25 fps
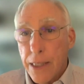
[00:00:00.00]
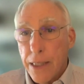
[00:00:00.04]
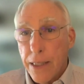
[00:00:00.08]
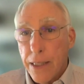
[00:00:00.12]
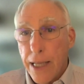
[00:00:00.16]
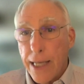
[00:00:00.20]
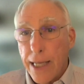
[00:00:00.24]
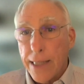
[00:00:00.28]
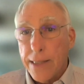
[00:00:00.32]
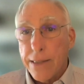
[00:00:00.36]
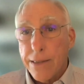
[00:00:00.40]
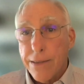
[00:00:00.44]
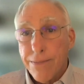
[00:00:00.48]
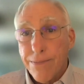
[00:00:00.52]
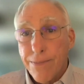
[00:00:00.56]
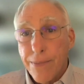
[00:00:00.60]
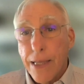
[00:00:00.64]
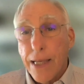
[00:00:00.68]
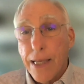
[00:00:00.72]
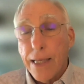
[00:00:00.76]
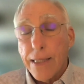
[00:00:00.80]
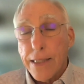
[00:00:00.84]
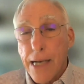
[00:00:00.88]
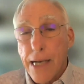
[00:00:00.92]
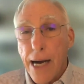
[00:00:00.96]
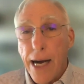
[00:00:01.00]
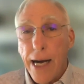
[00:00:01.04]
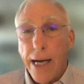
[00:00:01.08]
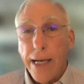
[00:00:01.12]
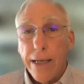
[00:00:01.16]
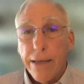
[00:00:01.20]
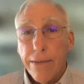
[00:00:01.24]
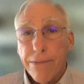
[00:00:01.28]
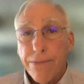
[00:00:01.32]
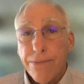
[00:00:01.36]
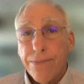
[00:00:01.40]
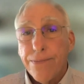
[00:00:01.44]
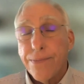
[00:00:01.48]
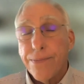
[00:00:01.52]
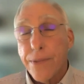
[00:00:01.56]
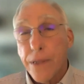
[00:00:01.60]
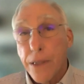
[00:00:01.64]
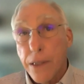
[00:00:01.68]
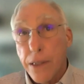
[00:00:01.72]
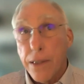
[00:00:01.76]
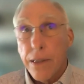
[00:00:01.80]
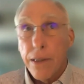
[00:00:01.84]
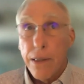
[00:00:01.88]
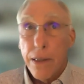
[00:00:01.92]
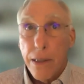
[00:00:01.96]
That's kind of
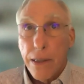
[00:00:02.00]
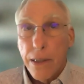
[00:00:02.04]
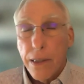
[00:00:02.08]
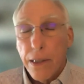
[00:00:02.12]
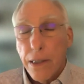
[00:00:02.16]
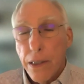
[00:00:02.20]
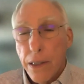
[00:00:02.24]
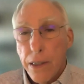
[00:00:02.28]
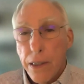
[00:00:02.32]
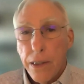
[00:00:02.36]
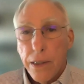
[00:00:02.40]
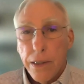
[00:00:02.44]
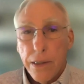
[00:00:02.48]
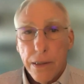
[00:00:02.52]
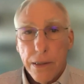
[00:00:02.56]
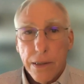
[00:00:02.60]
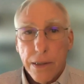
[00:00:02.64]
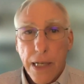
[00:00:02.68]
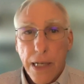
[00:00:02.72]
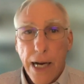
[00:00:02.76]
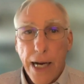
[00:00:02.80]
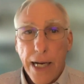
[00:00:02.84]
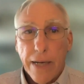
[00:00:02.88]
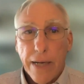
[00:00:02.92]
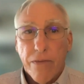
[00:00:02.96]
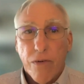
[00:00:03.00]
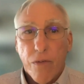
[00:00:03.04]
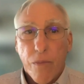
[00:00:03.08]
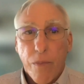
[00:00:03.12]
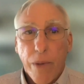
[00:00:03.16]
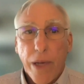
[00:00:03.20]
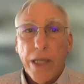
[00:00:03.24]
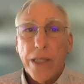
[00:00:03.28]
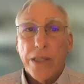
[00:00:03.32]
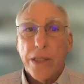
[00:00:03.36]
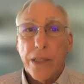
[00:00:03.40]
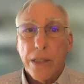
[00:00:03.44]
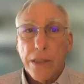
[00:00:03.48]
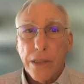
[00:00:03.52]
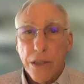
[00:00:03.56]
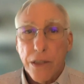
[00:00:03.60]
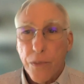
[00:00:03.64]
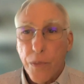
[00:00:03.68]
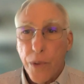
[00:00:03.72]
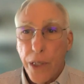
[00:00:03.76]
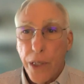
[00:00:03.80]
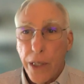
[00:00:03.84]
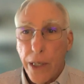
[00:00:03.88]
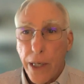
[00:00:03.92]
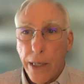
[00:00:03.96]
it's kind of amazing to
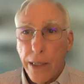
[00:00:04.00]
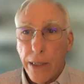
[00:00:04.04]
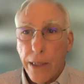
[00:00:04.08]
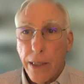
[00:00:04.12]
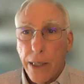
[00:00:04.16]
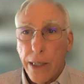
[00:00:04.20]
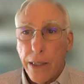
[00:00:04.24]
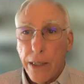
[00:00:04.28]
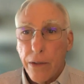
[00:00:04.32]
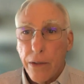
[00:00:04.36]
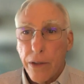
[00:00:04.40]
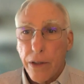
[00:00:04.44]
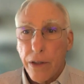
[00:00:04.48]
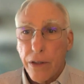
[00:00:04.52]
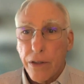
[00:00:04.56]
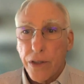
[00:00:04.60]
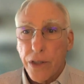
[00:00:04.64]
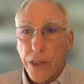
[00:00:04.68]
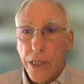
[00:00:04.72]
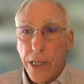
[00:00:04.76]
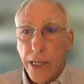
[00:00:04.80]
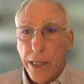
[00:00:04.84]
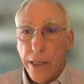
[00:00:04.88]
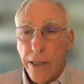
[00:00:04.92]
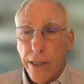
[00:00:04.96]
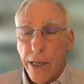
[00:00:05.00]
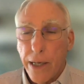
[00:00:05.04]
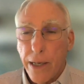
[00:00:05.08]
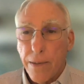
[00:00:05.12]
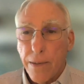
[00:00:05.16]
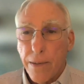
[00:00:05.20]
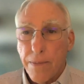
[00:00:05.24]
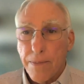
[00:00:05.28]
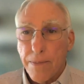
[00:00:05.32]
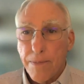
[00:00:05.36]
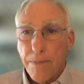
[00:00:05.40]
me. I don't understand that.